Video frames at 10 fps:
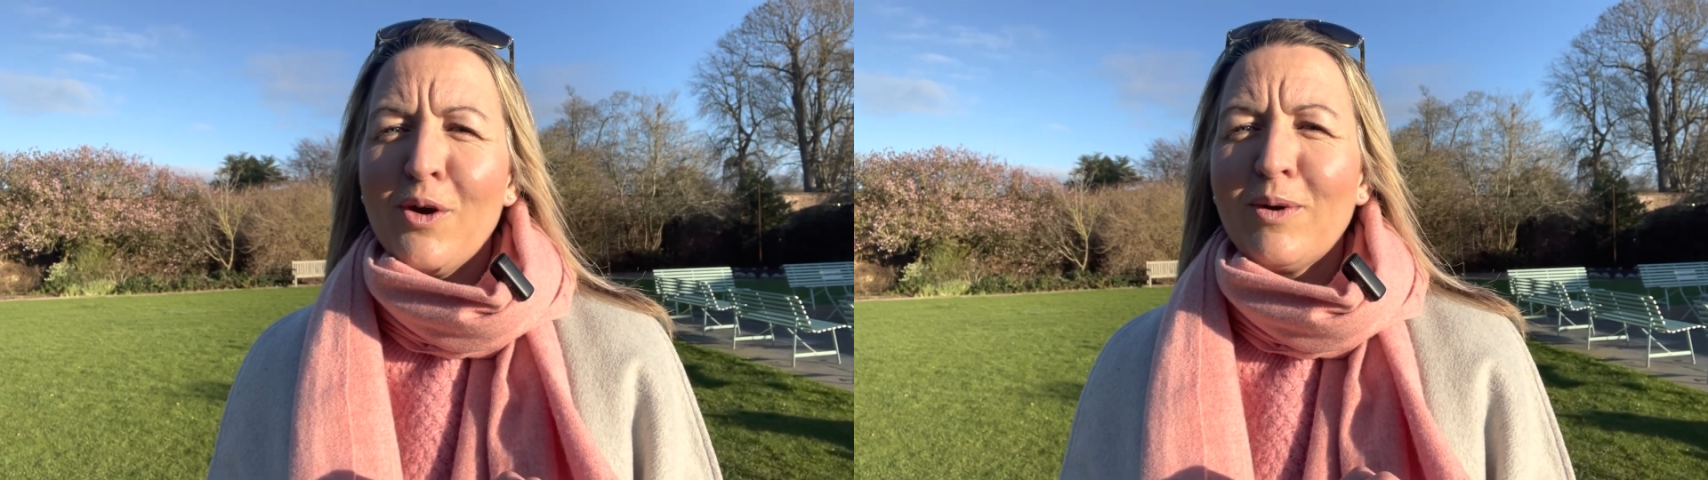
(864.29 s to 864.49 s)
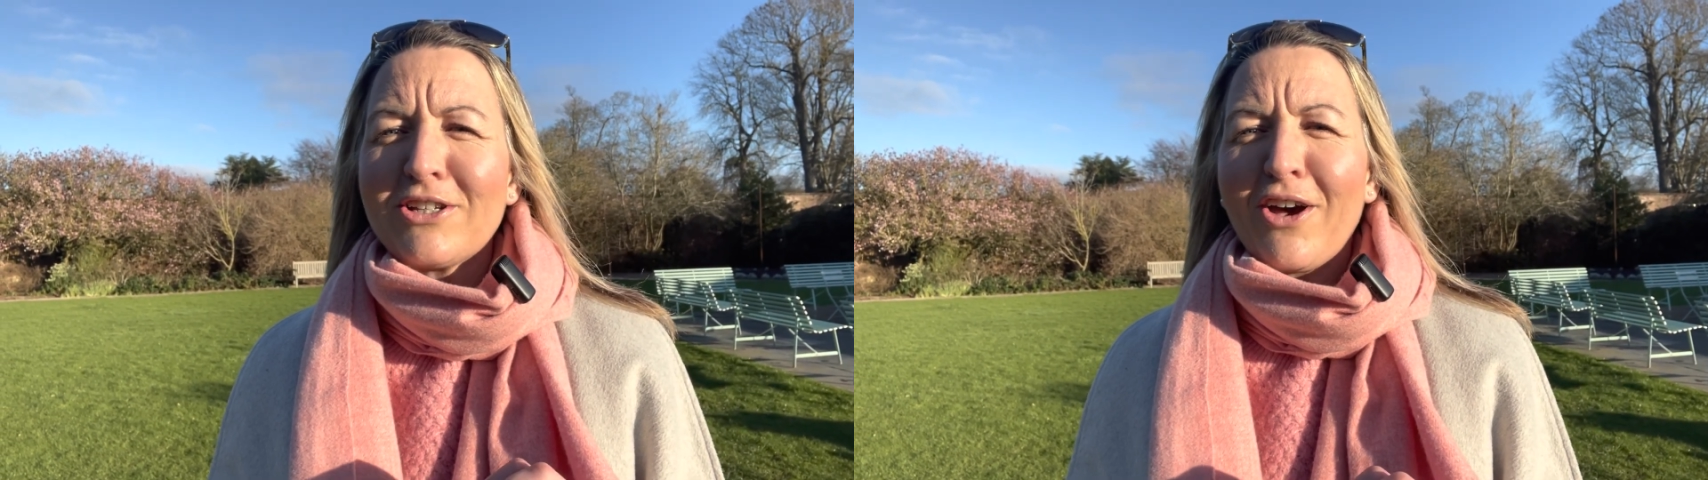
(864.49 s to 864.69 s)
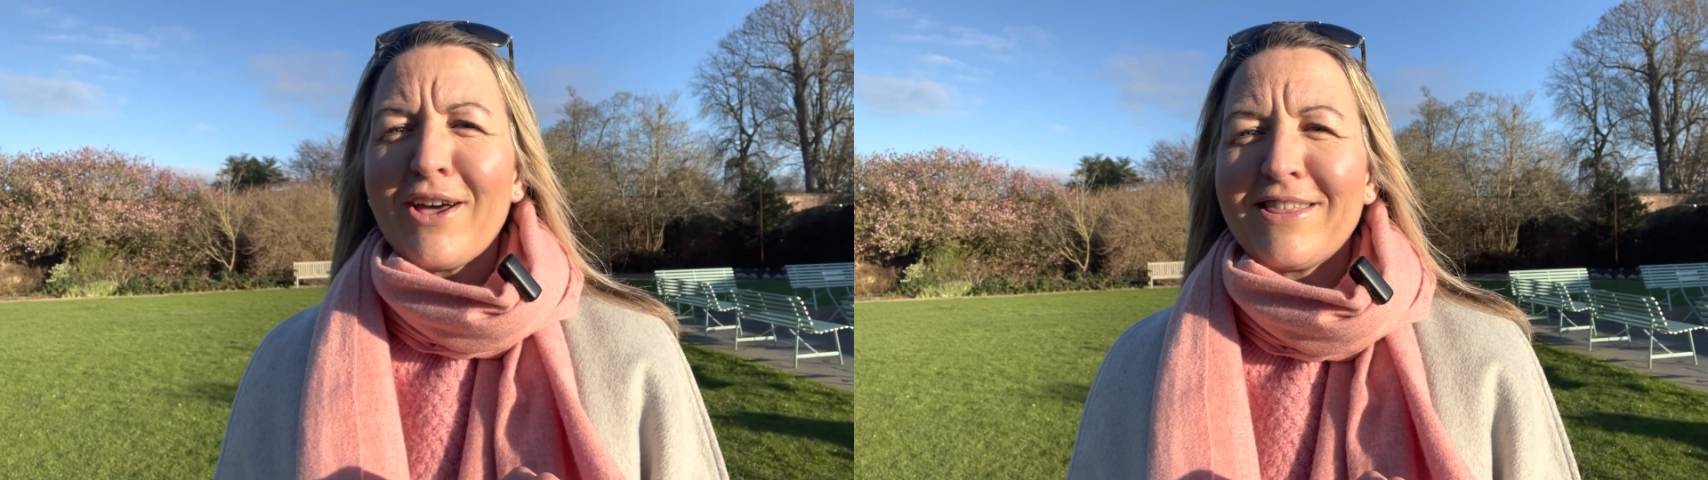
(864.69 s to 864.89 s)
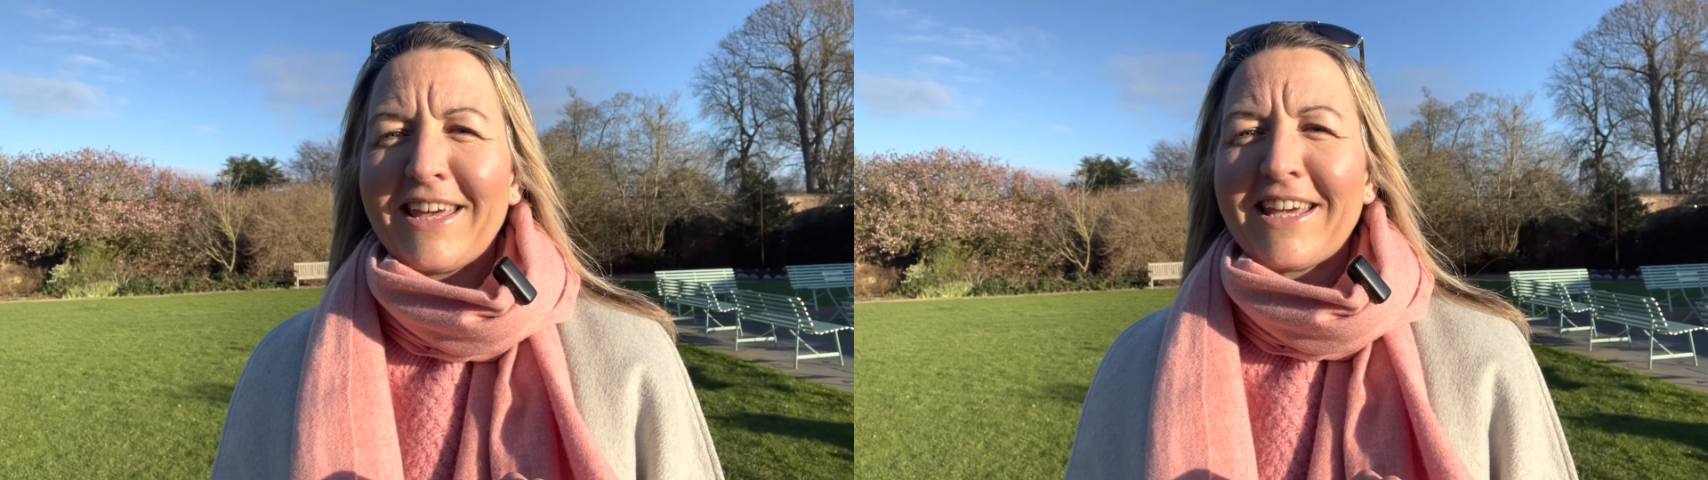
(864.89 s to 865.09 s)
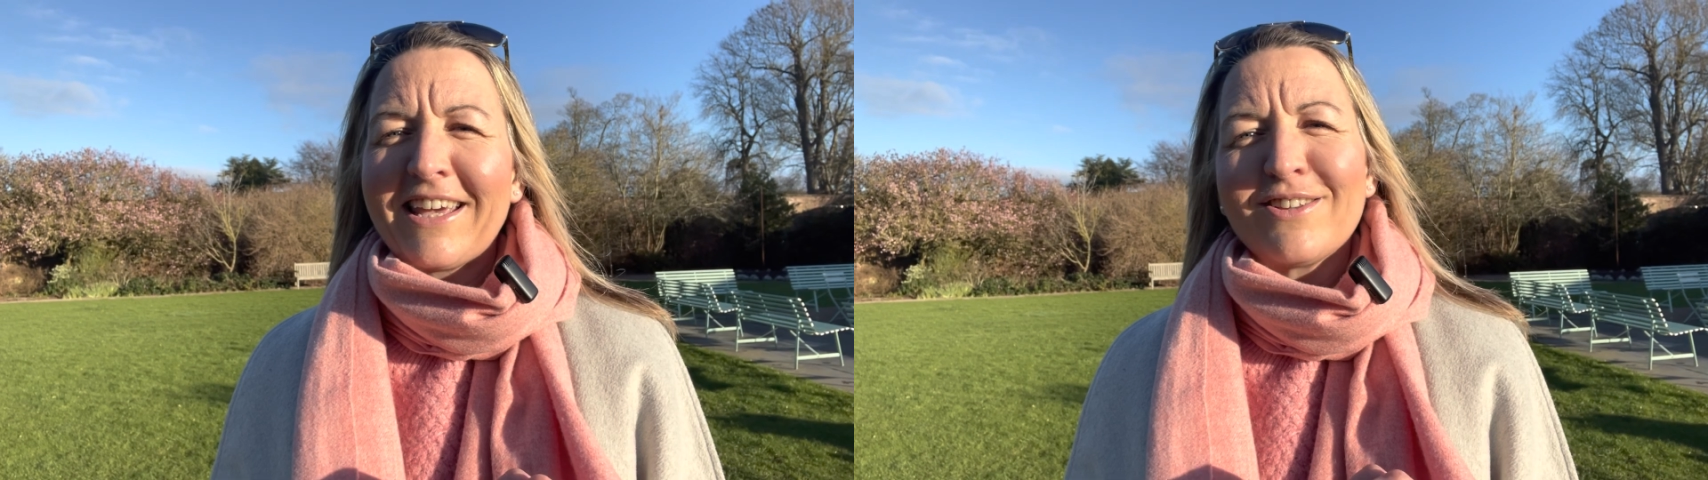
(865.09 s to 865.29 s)
which I
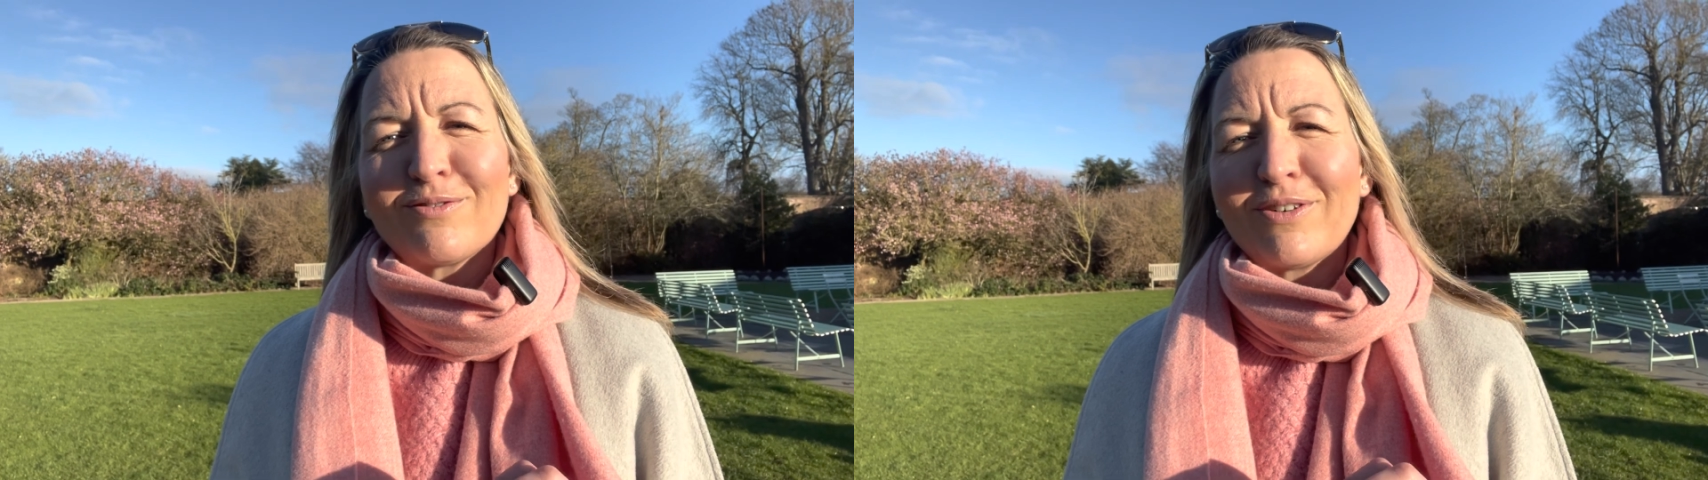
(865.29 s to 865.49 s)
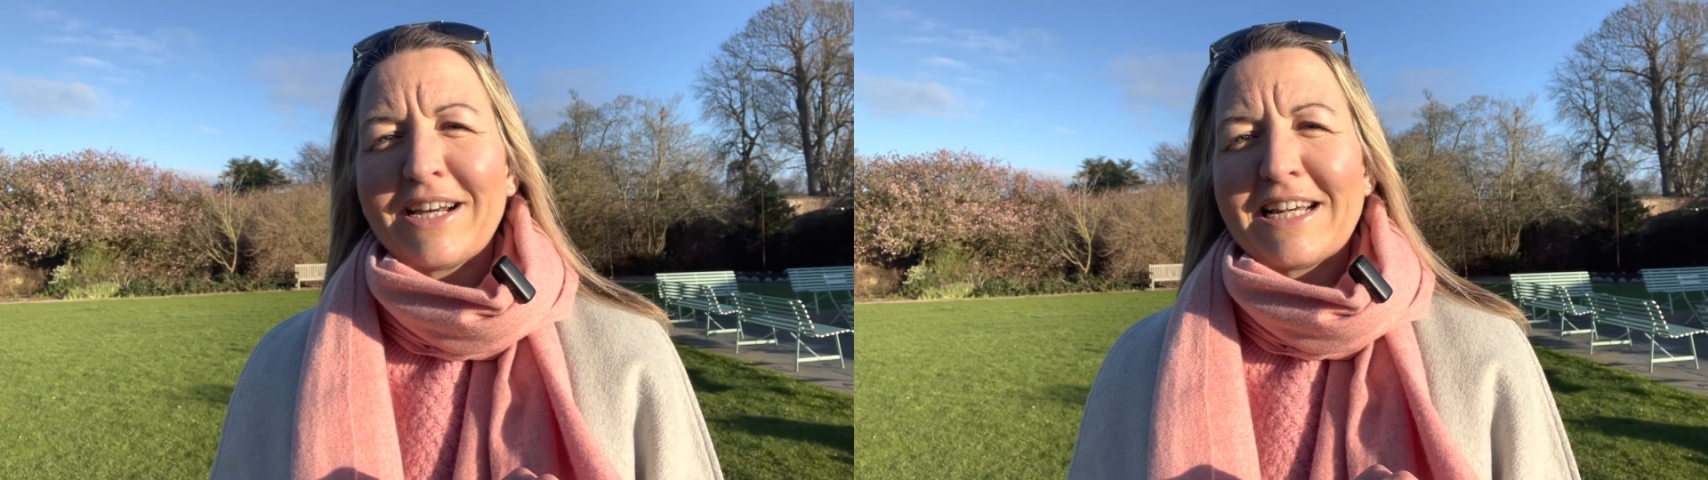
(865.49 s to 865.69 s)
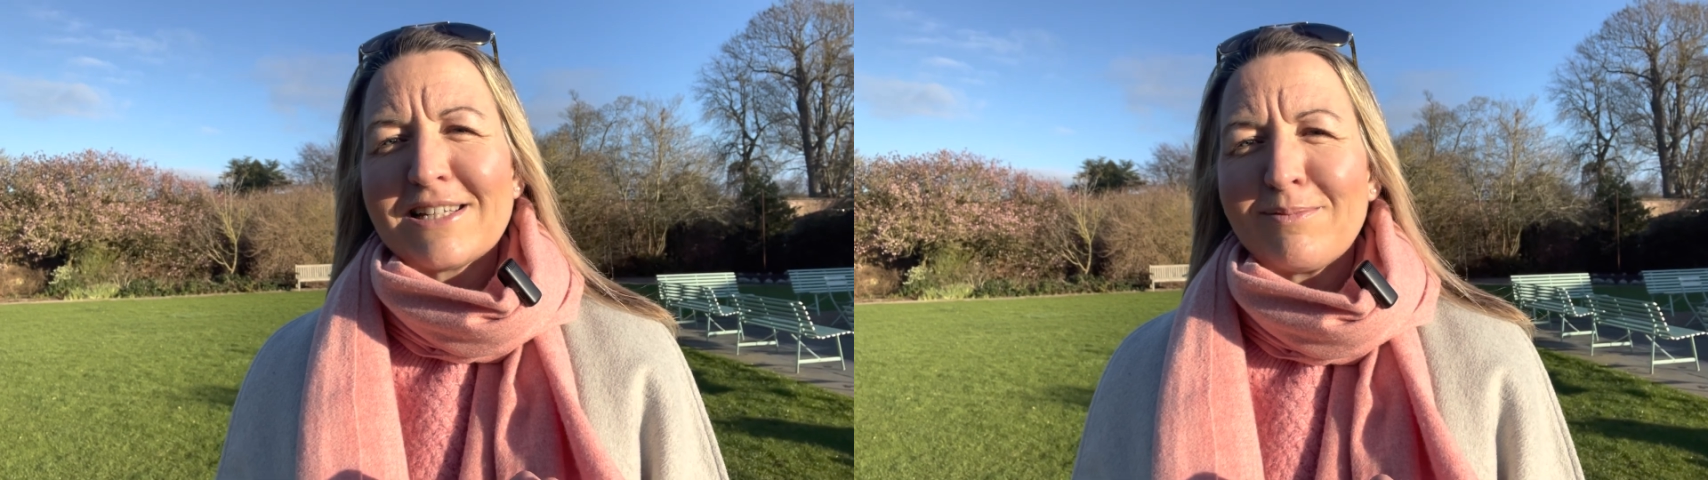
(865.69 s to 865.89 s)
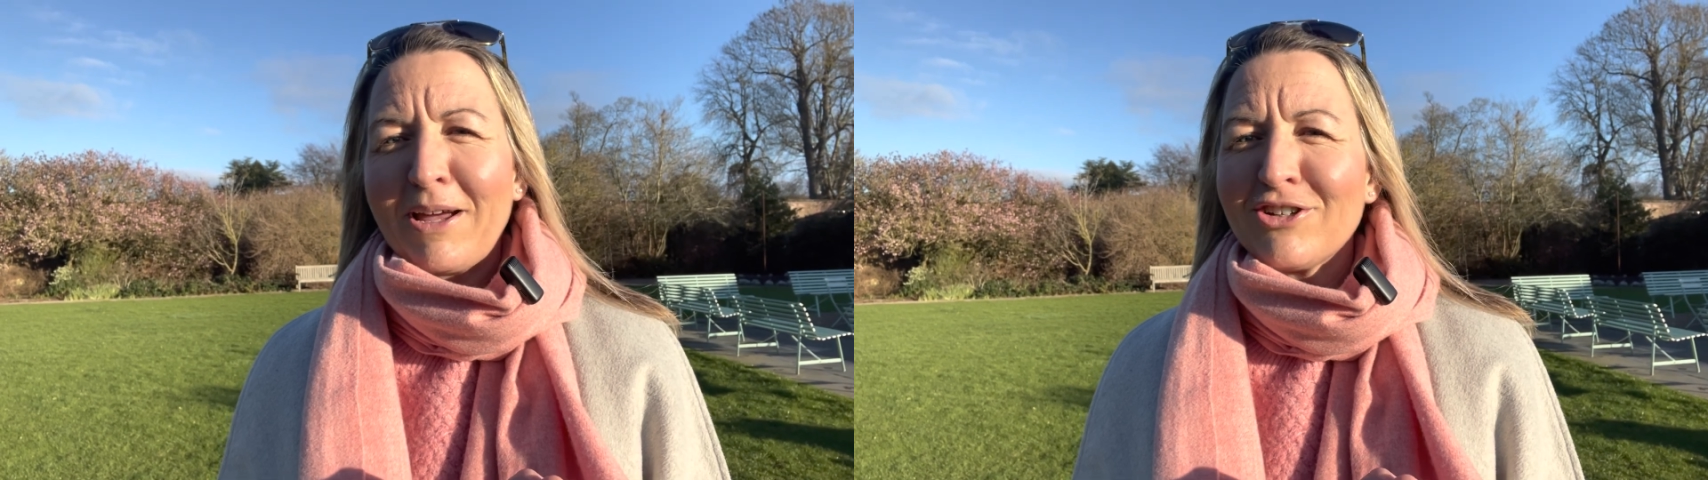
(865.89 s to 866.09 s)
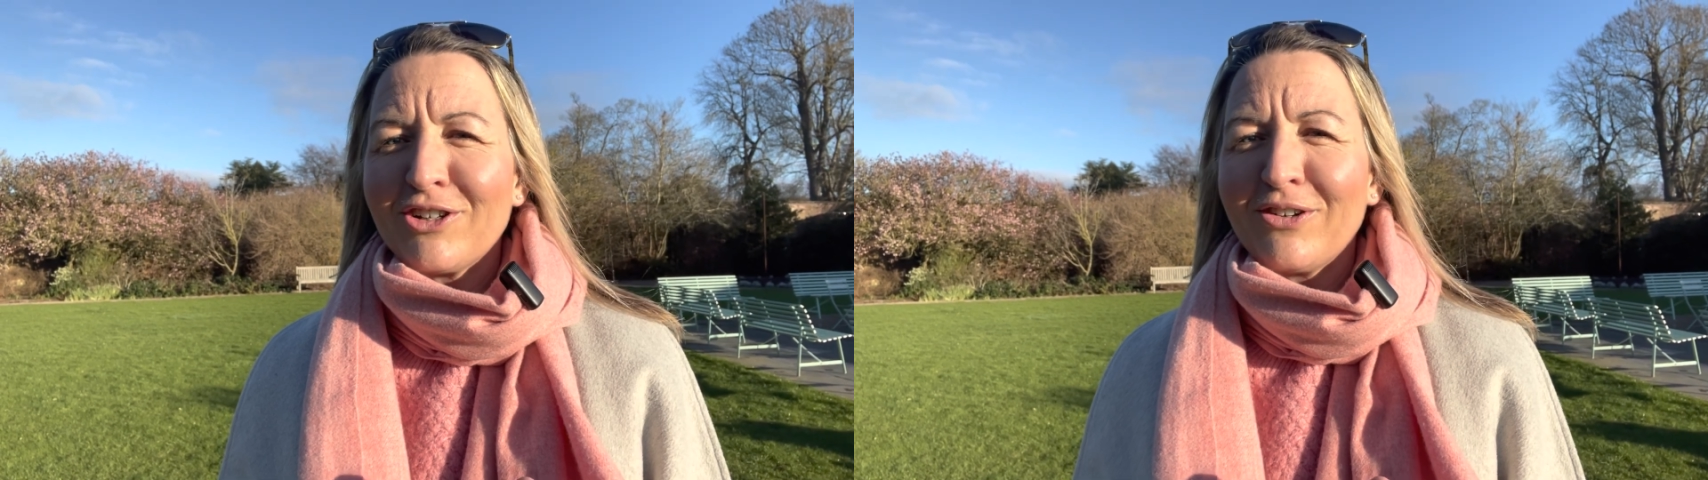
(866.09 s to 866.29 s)
think is really
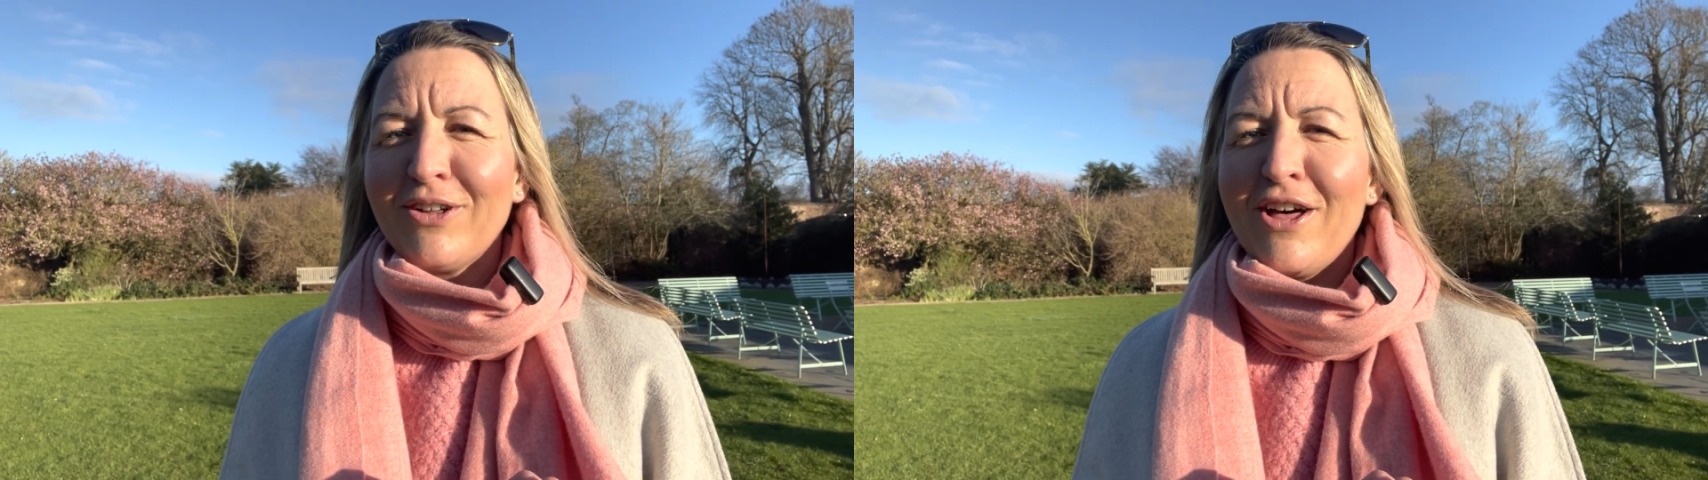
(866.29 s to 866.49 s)
special.